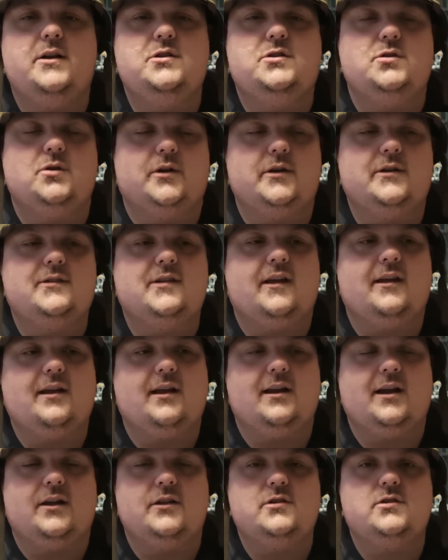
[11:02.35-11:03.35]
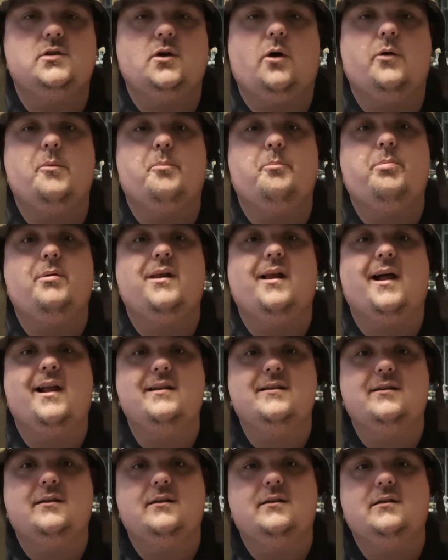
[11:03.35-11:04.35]
enjoyed taking out the shark. The
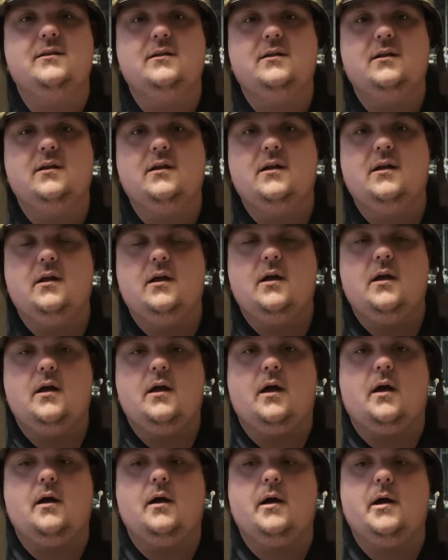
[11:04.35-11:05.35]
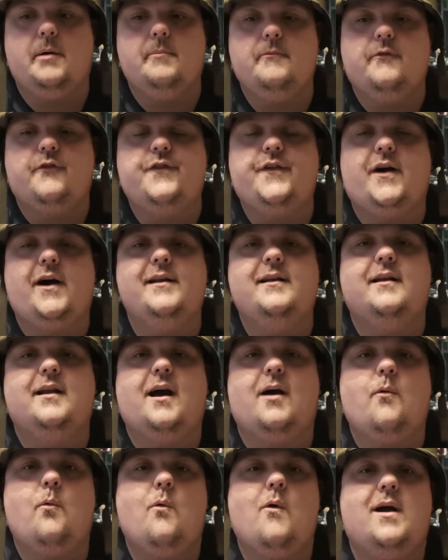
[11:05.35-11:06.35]
plant. Finding
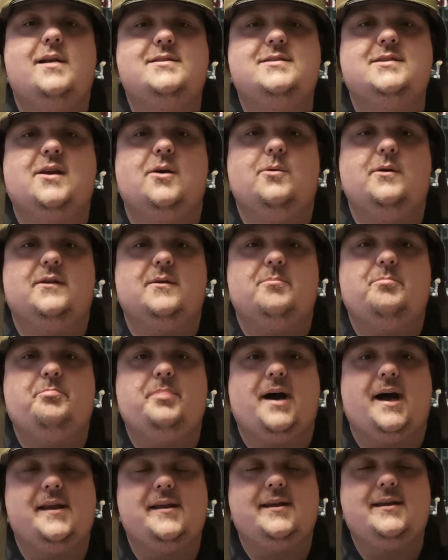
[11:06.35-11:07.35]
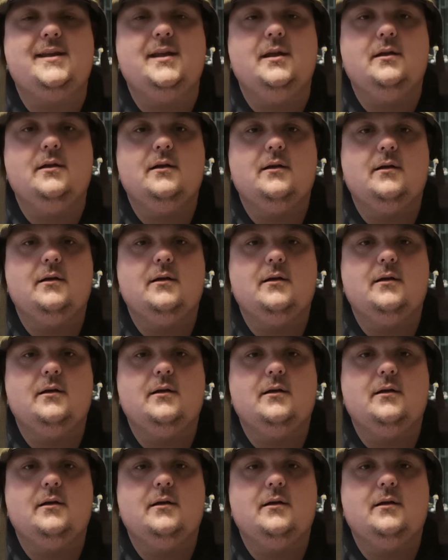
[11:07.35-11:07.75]
out Wesker was a baddie.